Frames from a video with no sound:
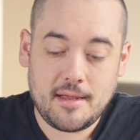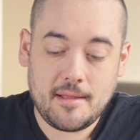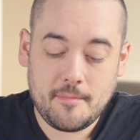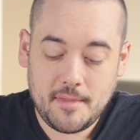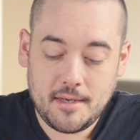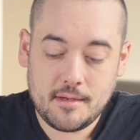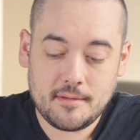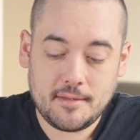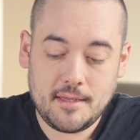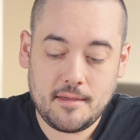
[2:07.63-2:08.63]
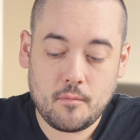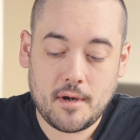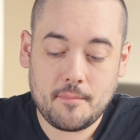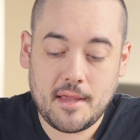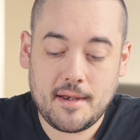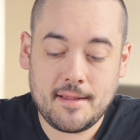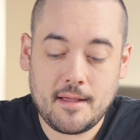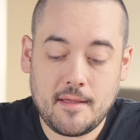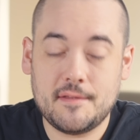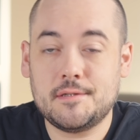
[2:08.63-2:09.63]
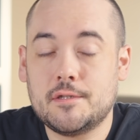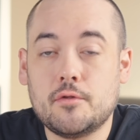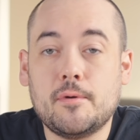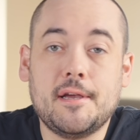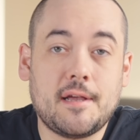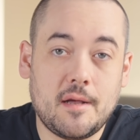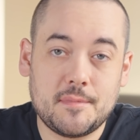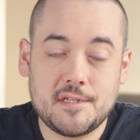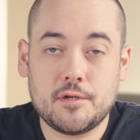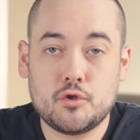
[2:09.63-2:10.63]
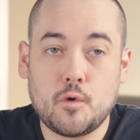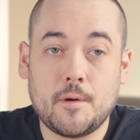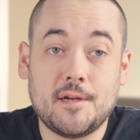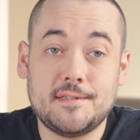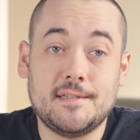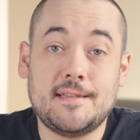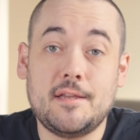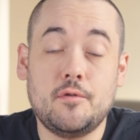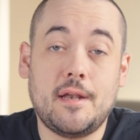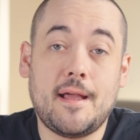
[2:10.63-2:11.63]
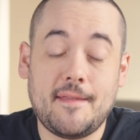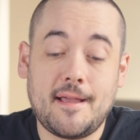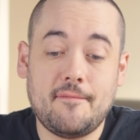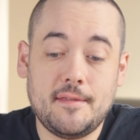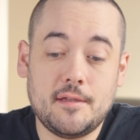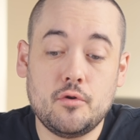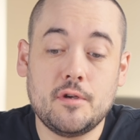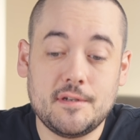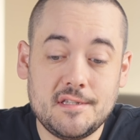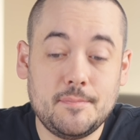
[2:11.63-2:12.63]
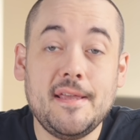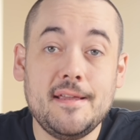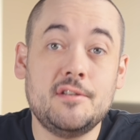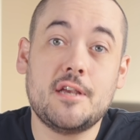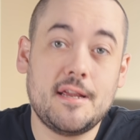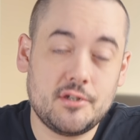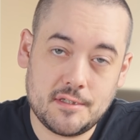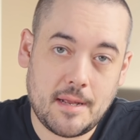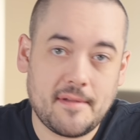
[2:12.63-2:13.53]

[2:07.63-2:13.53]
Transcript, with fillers: Immediately, what I'm getting on this Three of Cups here, Taurus, is that you could, like, I feel like you could speed changes up.